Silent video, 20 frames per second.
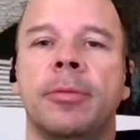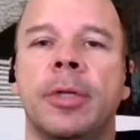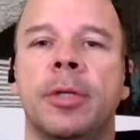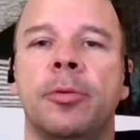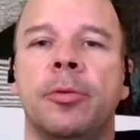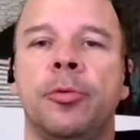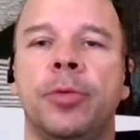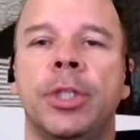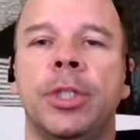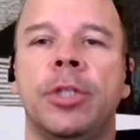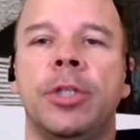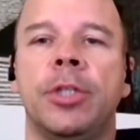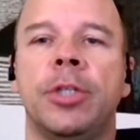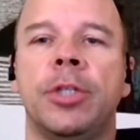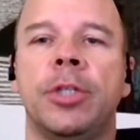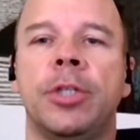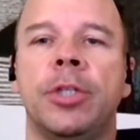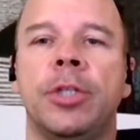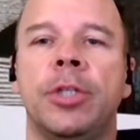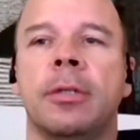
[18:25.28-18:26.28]
reduce
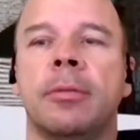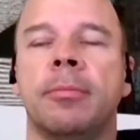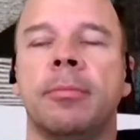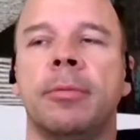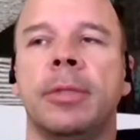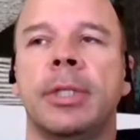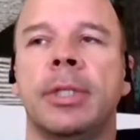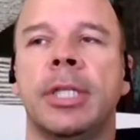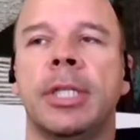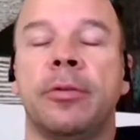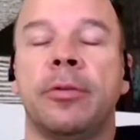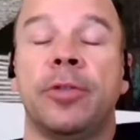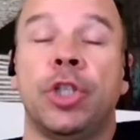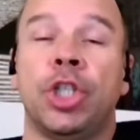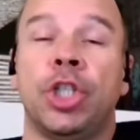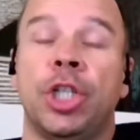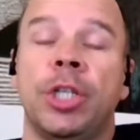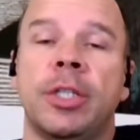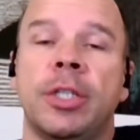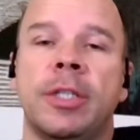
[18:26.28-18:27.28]

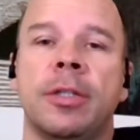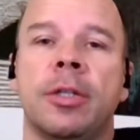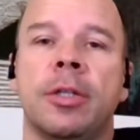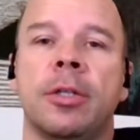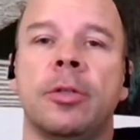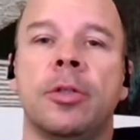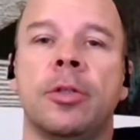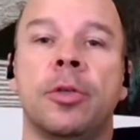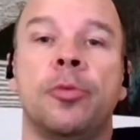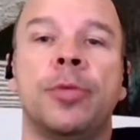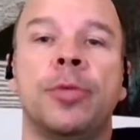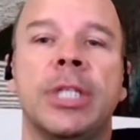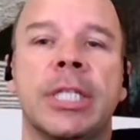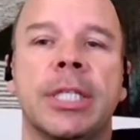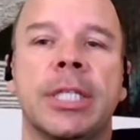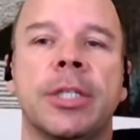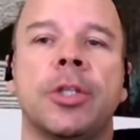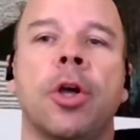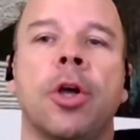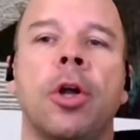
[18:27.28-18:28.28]
change the
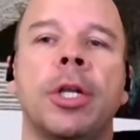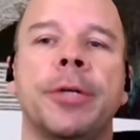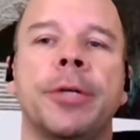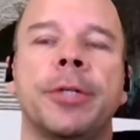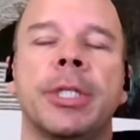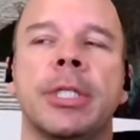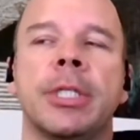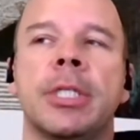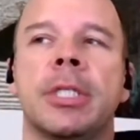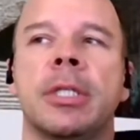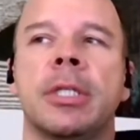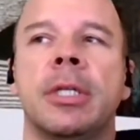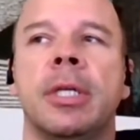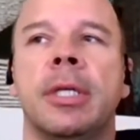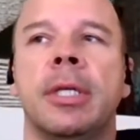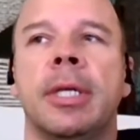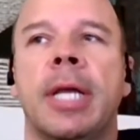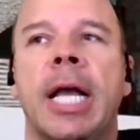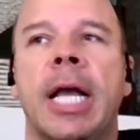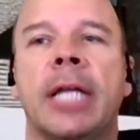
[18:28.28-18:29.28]
risk tolerance,
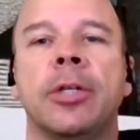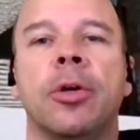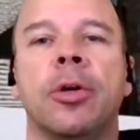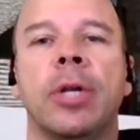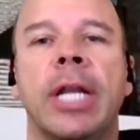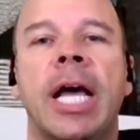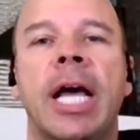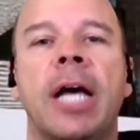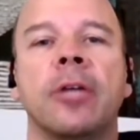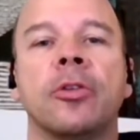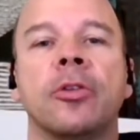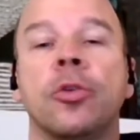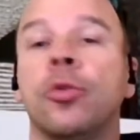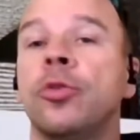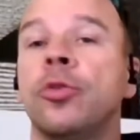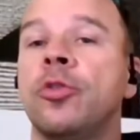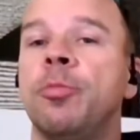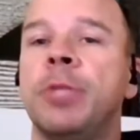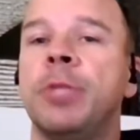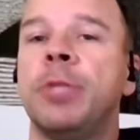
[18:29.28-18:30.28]
and allow
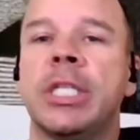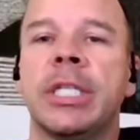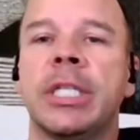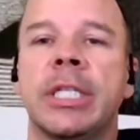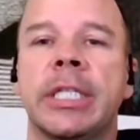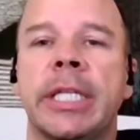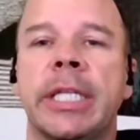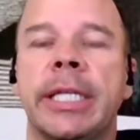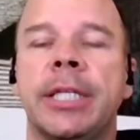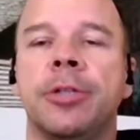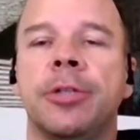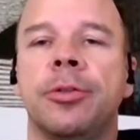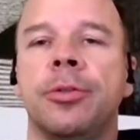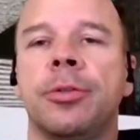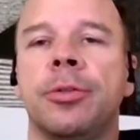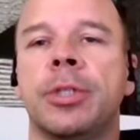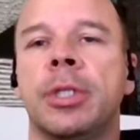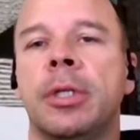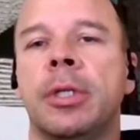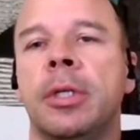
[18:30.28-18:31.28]
those business
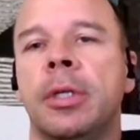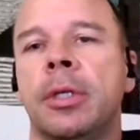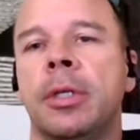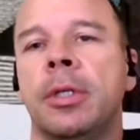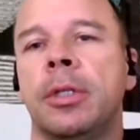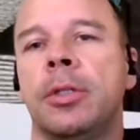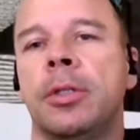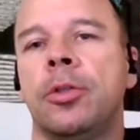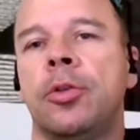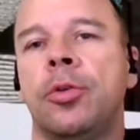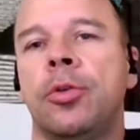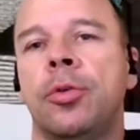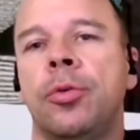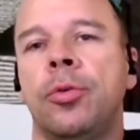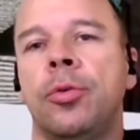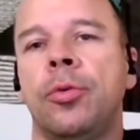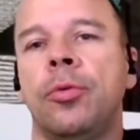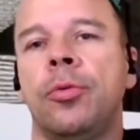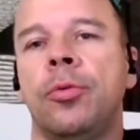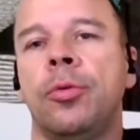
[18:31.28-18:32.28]
leaders
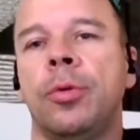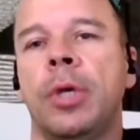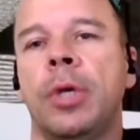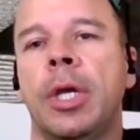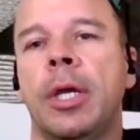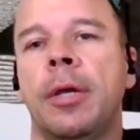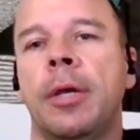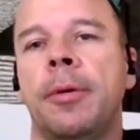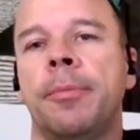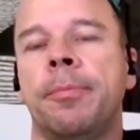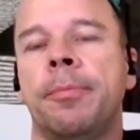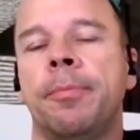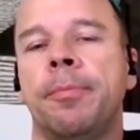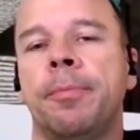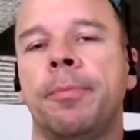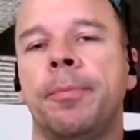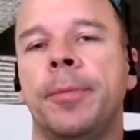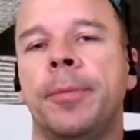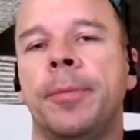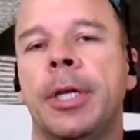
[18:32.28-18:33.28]
to
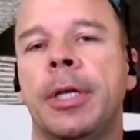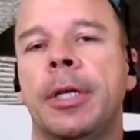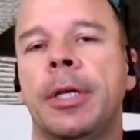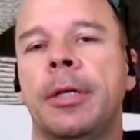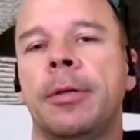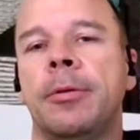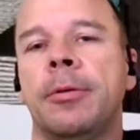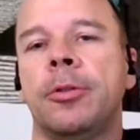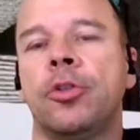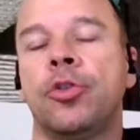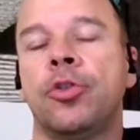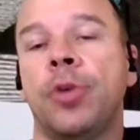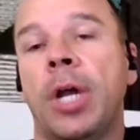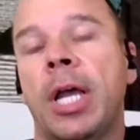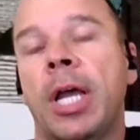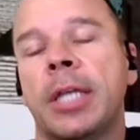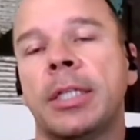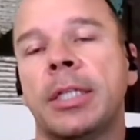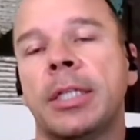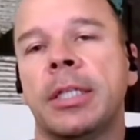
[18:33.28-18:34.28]

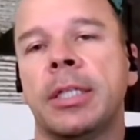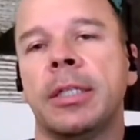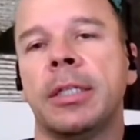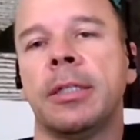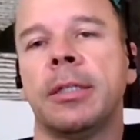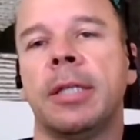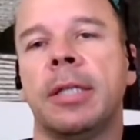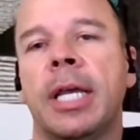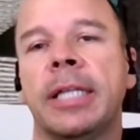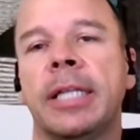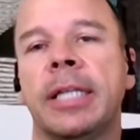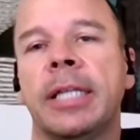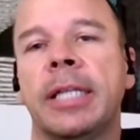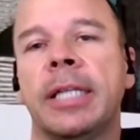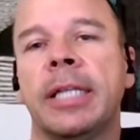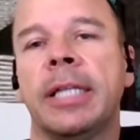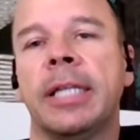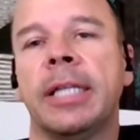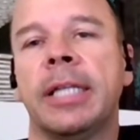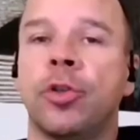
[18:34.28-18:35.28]
trust and at
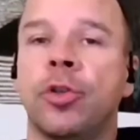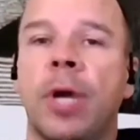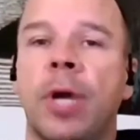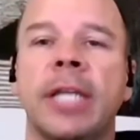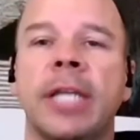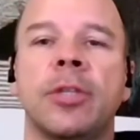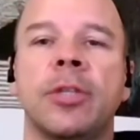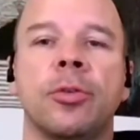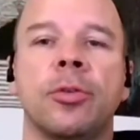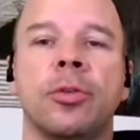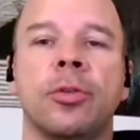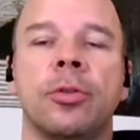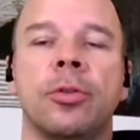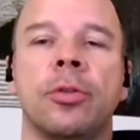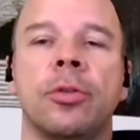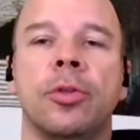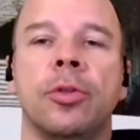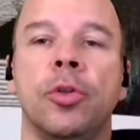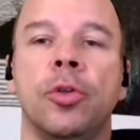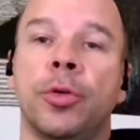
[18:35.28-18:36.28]
least give a try to
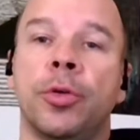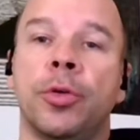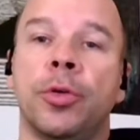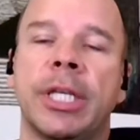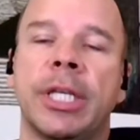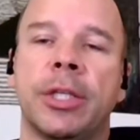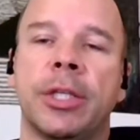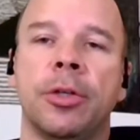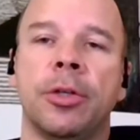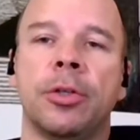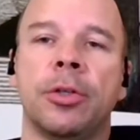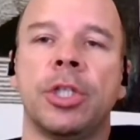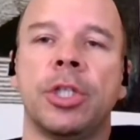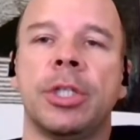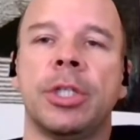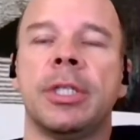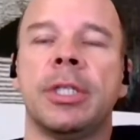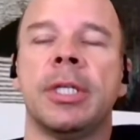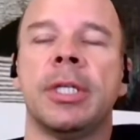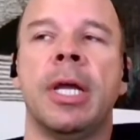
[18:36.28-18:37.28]
the newer
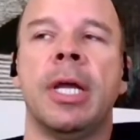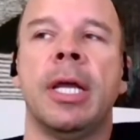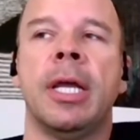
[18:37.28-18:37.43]
technologies.